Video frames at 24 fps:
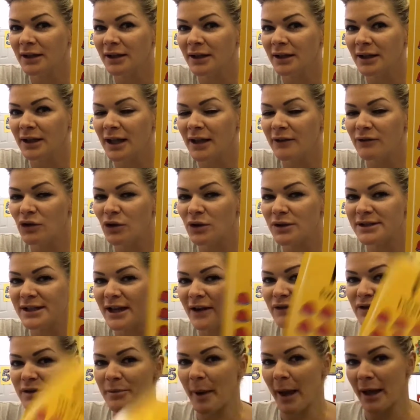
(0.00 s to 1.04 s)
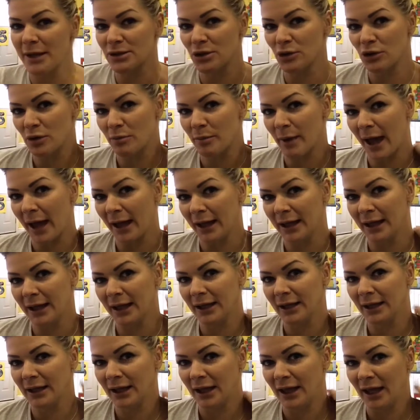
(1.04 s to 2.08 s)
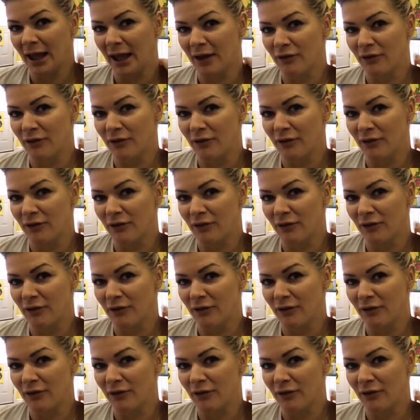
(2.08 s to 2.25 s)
Give yourselves a pat on the back if